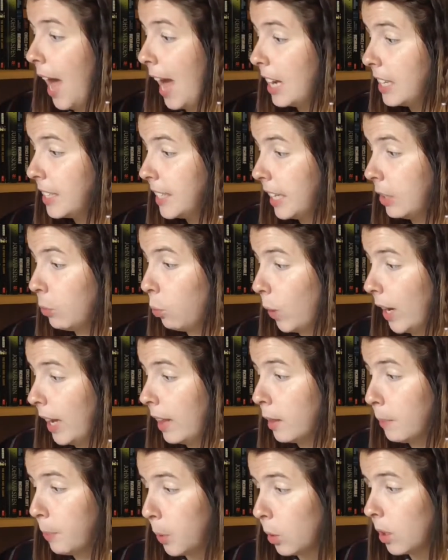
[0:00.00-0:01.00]
and it did
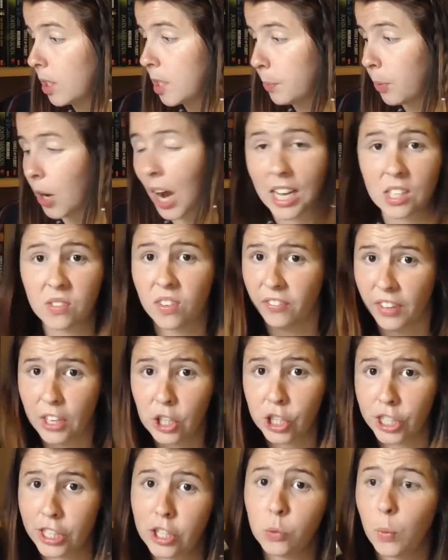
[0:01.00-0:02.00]
win the Pulitzer Prize for
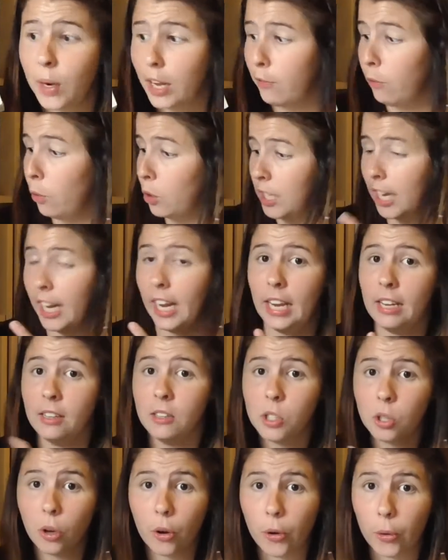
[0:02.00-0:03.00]
fiction in
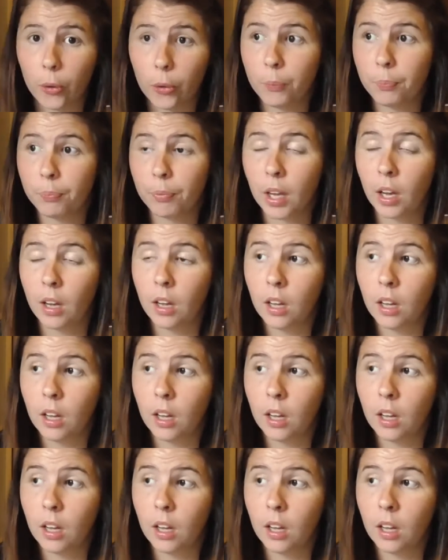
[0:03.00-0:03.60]
2014, so